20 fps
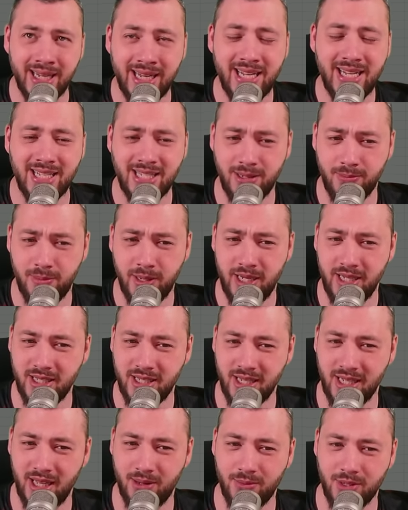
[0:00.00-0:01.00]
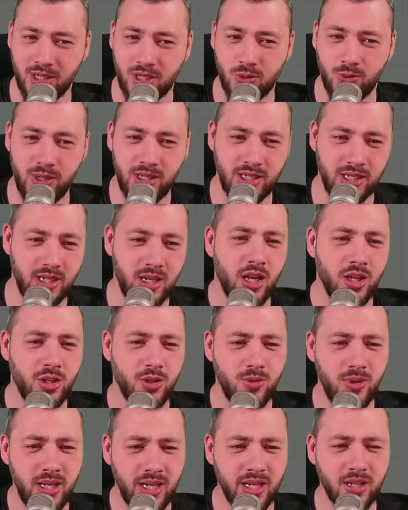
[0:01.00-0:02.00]
easy peasy lemon squeezy.
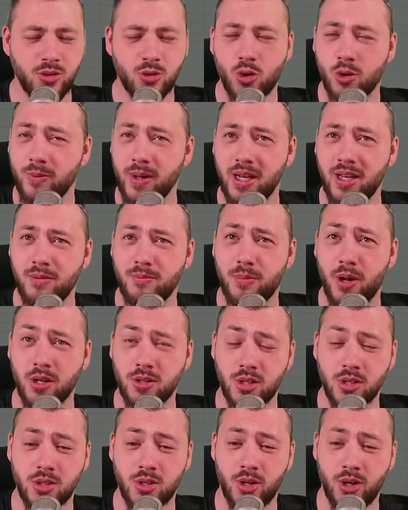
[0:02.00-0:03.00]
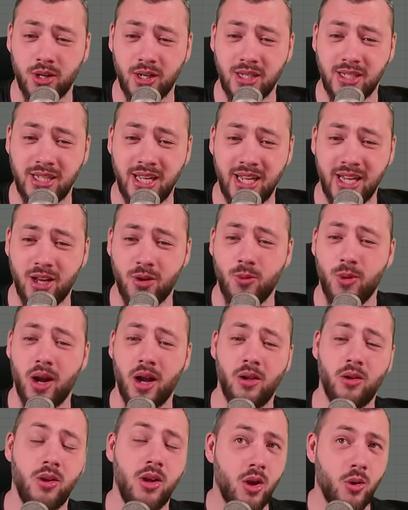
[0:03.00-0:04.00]
Unique and tormented bosses are going to take a
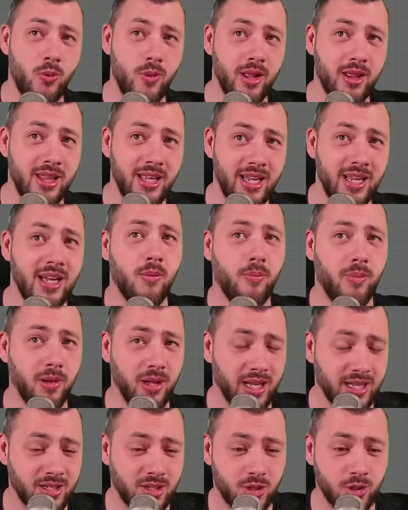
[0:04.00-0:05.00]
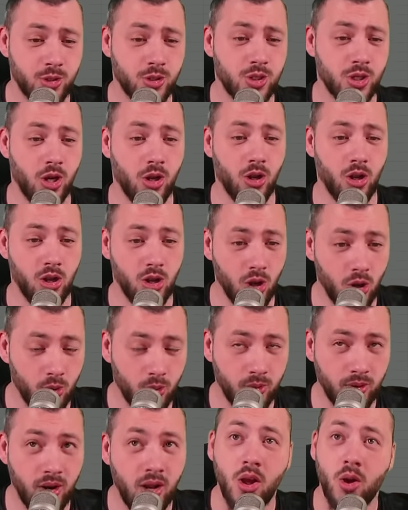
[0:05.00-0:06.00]
while with the Blood Surge
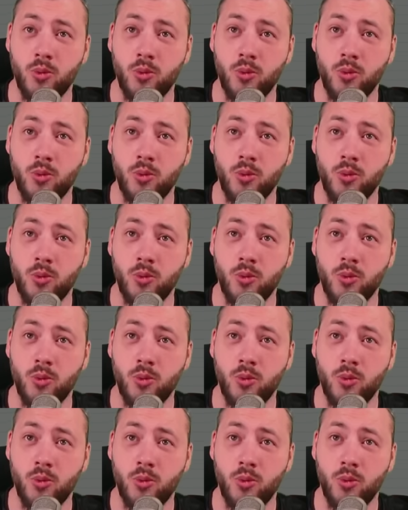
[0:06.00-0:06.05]
alone.